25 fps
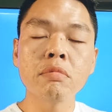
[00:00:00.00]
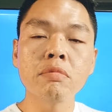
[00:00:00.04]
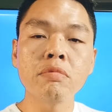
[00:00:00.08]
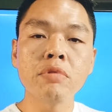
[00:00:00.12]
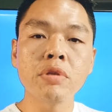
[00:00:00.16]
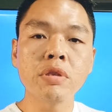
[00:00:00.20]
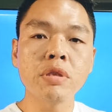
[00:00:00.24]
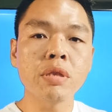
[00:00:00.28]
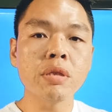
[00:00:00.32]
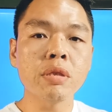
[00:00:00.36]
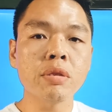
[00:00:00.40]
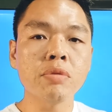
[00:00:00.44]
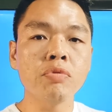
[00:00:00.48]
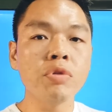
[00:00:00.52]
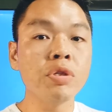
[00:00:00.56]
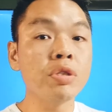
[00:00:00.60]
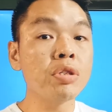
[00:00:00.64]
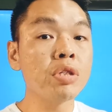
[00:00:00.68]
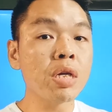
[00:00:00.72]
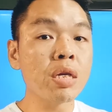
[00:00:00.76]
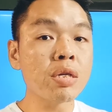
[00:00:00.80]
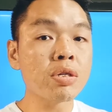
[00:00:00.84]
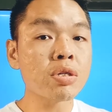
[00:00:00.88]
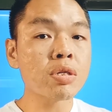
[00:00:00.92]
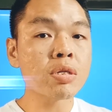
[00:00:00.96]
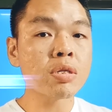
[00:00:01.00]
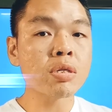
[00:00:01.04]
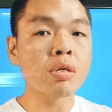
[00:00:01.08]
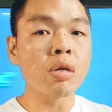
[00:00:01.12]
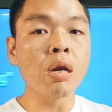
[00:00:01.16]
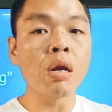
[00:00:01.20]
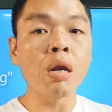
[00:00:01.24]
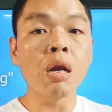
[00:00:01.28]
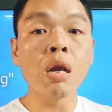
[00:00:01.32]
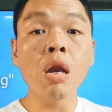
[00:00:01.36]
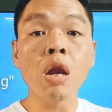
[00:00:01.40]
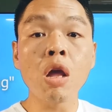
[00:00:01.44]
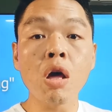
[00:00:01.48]
which is we just
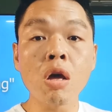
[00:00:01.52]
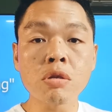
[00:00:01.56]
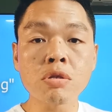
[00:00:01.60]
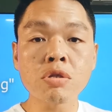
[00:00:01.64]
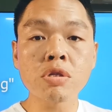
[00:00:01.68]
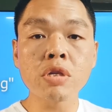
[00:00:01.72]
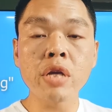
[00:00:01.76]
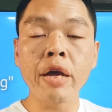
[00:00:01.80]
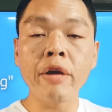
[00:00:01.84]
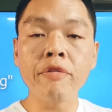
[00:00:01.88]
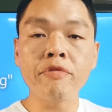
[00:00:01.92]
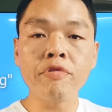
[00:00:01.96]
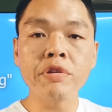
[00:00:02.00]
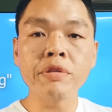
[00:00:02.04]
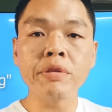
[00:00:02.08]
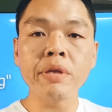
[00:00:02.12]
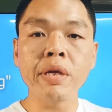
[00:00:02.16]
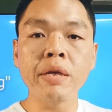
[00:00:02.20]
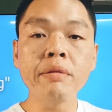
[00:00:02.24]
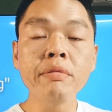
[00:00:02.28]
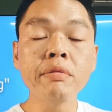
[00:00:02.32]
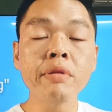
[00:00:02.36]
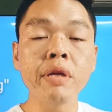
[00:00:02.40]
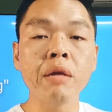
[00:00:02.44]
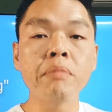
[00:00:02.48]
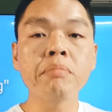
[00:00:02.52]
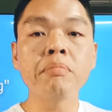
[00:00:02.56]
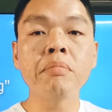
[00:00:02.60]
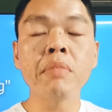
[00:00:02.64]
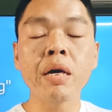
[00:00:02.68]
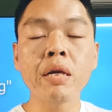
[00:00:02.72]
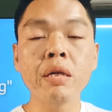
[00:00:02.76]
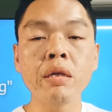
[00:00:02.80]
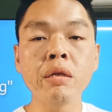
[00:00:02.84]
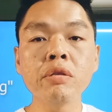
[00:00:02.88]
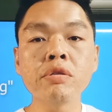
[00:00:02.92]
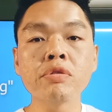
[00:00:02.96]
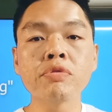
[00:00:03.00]
lost everything, that
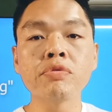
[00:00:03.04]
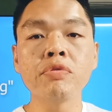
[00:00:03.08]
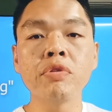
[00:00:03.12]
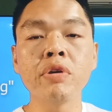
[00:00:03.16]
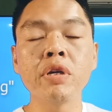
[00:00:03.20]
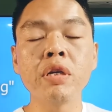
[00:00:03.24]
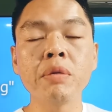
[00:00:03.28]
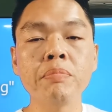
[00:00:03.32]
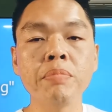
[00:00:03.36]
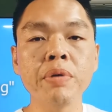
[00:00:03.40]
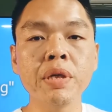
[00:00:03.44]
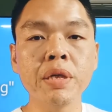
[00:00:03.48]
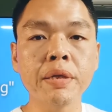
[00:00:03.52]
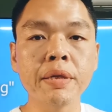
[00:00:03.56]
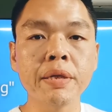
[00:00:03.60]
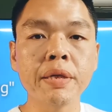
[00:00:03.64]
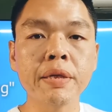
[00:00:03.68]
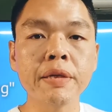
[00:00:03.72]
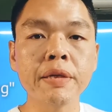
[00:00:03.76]
money is very big.